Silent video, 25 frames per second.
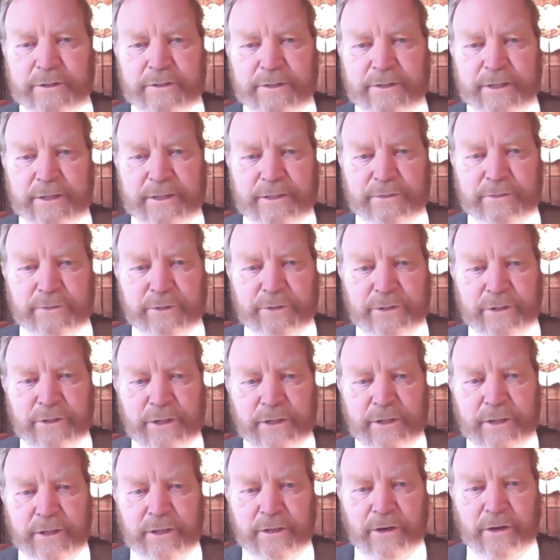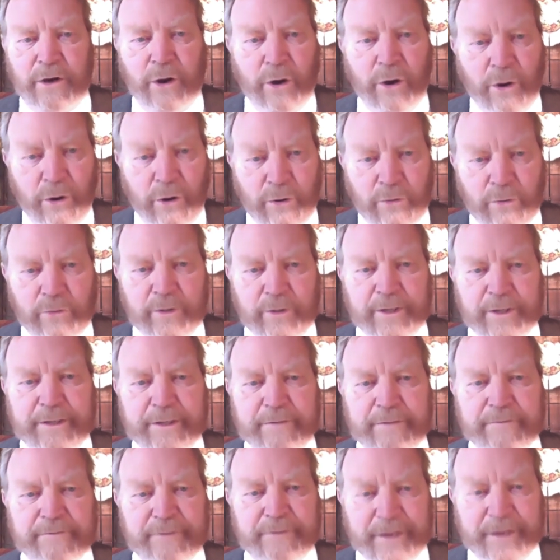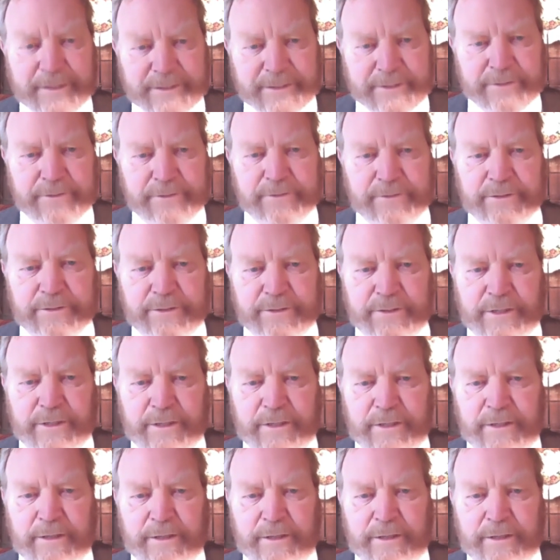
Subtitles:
and these were holy vessels.